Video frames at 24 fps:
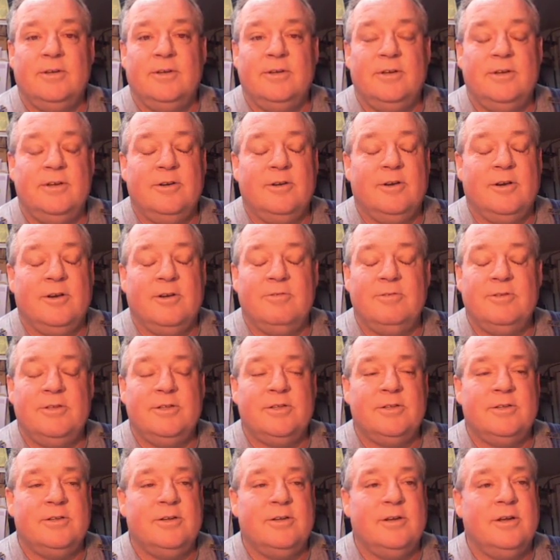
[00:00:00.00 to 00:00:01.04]
You know,
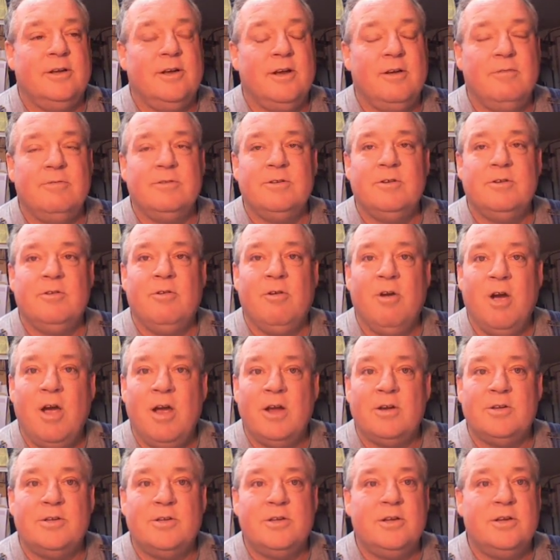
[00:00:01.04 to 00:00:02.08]
I was
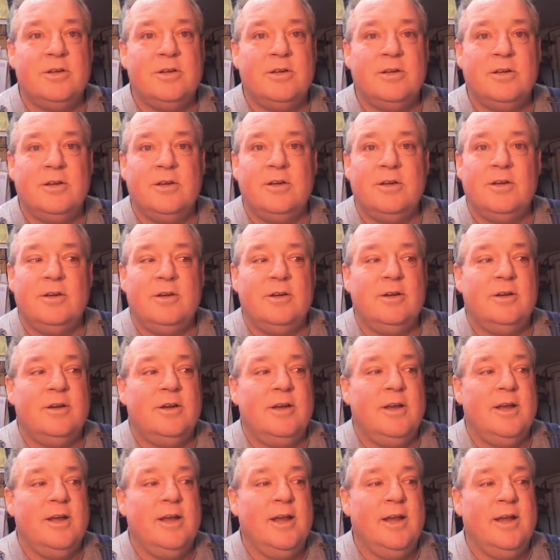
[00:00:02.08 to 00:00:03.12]
crushed.
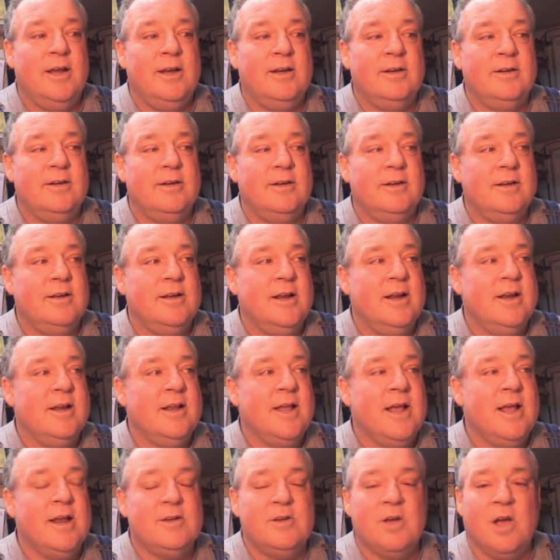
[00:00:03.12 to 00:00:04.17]
And then
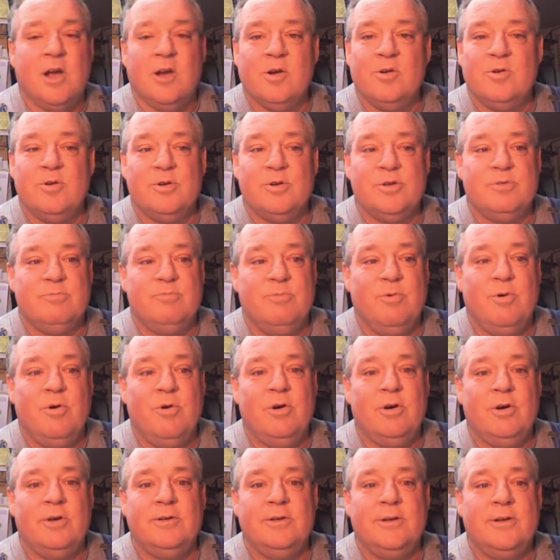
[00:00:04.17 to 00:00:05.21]
got talking to her some
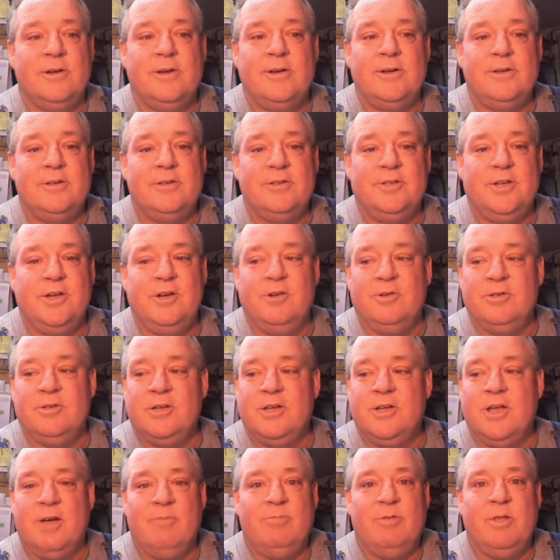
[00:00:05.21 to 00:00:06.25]
more, and she knows a
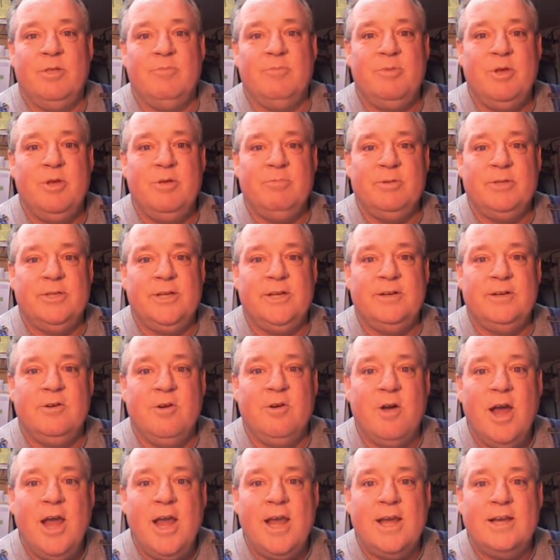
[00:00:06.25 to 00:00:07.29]
couple of people did
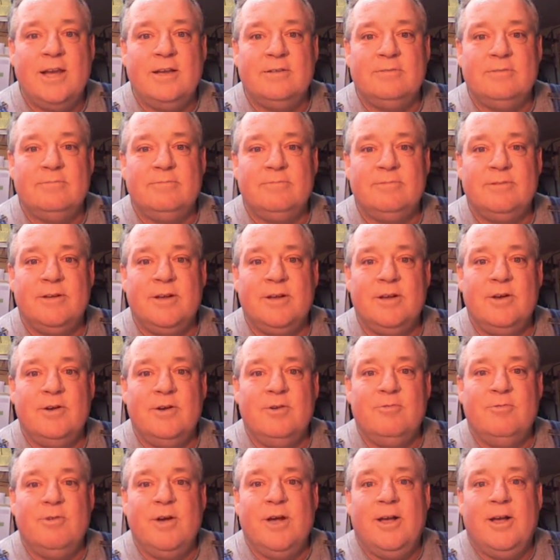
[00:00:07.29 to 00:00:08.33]
great.
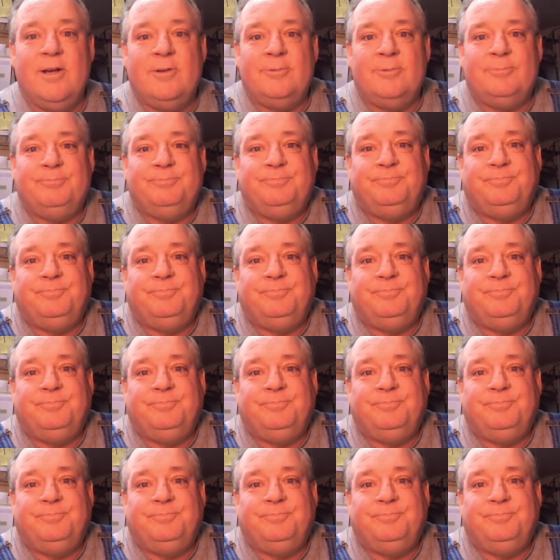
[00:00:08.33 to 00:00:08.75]
Well,